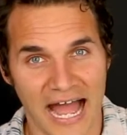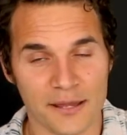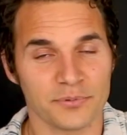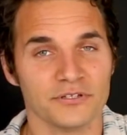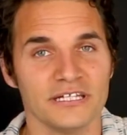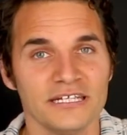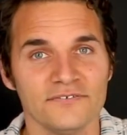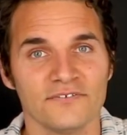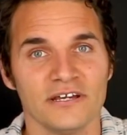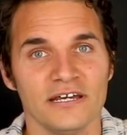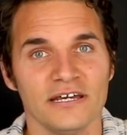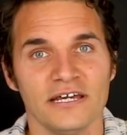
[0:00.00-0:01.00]
I believe,
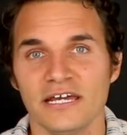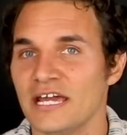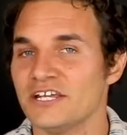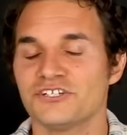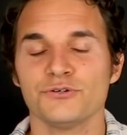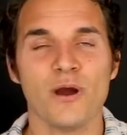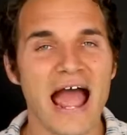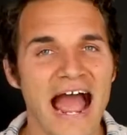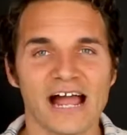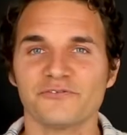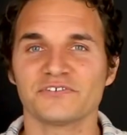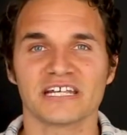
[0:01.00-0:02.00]
is you
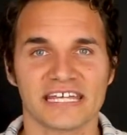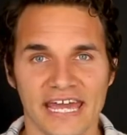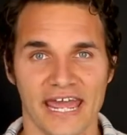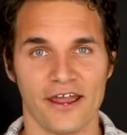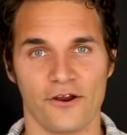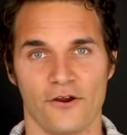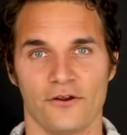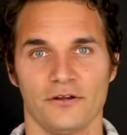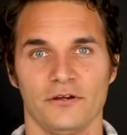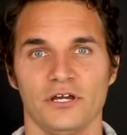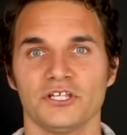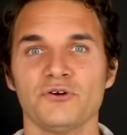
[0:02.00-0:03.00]
have to care.
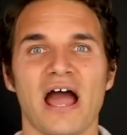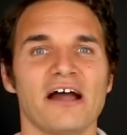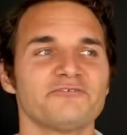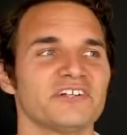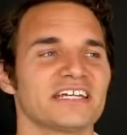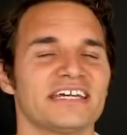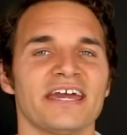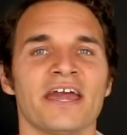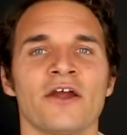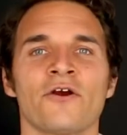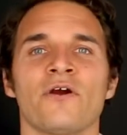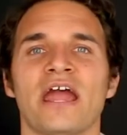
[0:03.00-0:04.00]
You have to
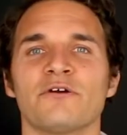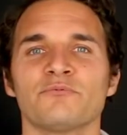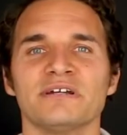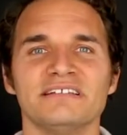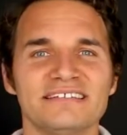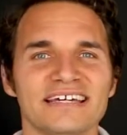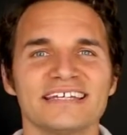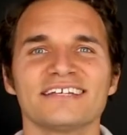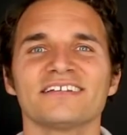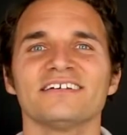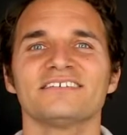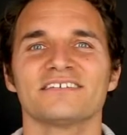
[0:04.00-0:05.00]
care a
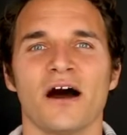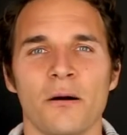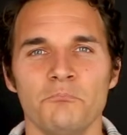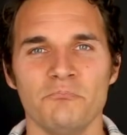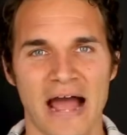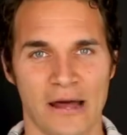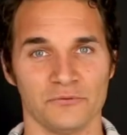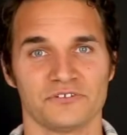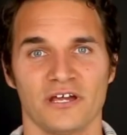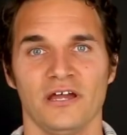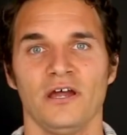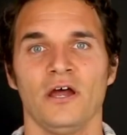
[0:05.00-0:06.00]
ridiculous amount.
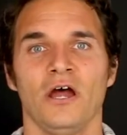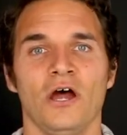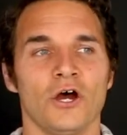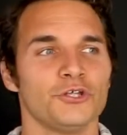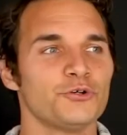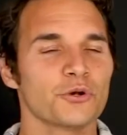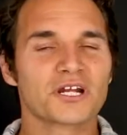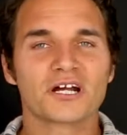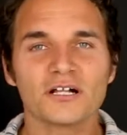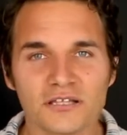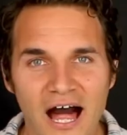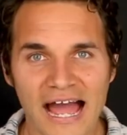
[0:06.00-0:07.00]
Your
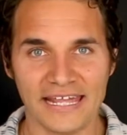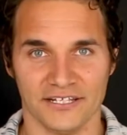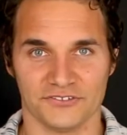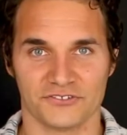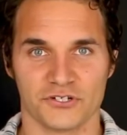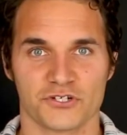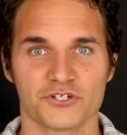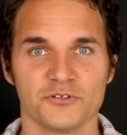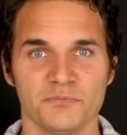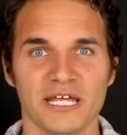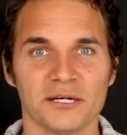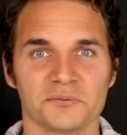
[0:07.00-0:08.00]
clients
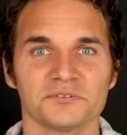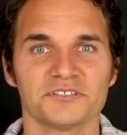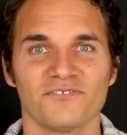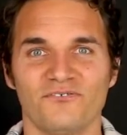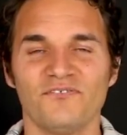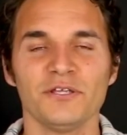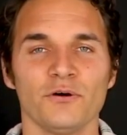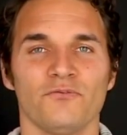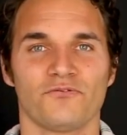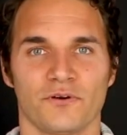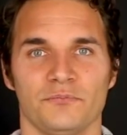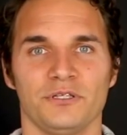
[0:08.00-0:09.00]
should be able to feel
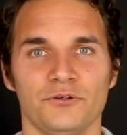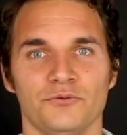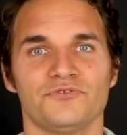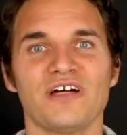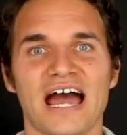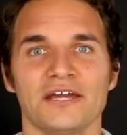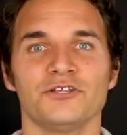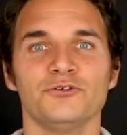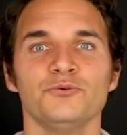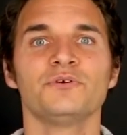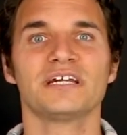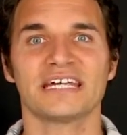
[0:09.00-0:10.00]
from you that
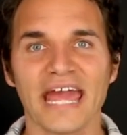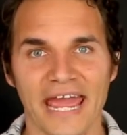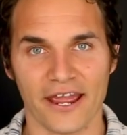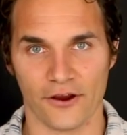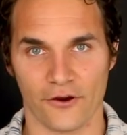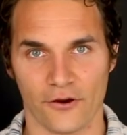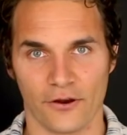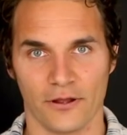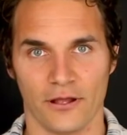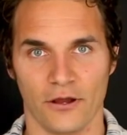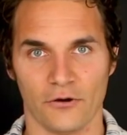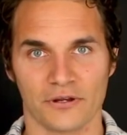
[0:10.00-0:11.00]
you care,
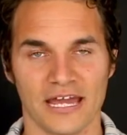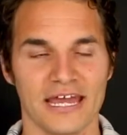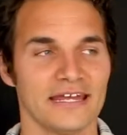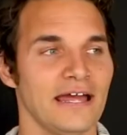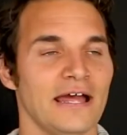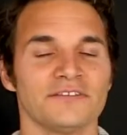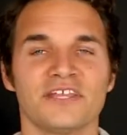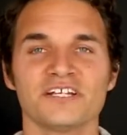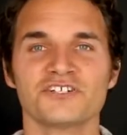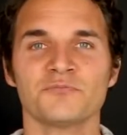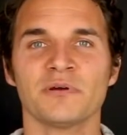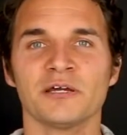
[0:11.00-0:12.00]
okay? They
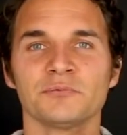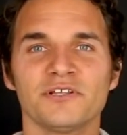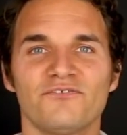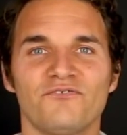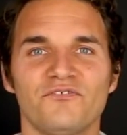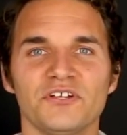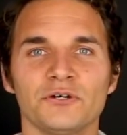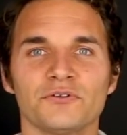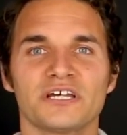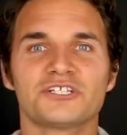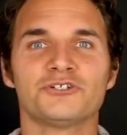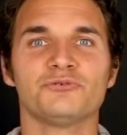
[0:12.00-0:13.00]
should be able to feel
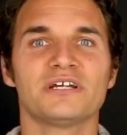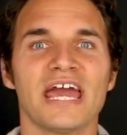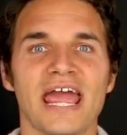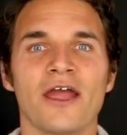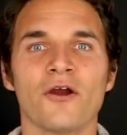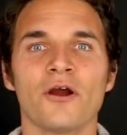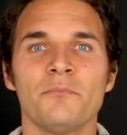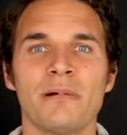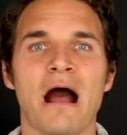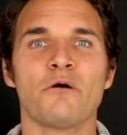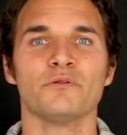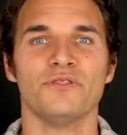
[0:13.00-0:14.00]
that you care
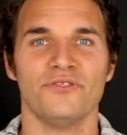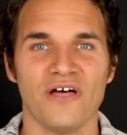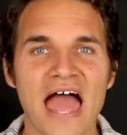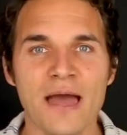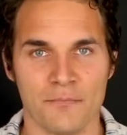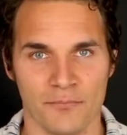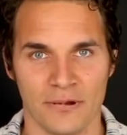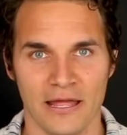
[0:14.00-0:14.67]
about them,